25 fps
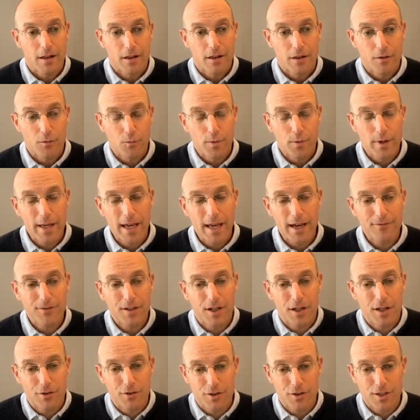we have to
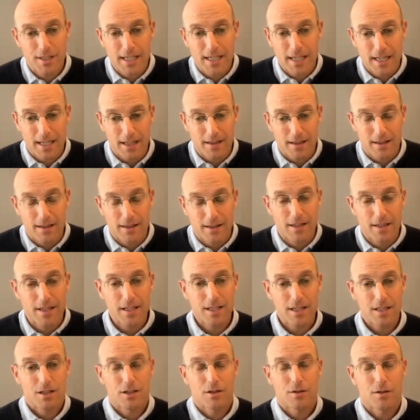understand
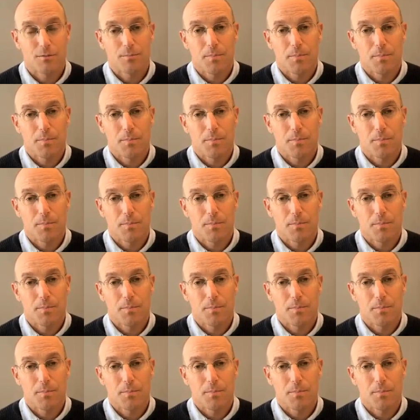this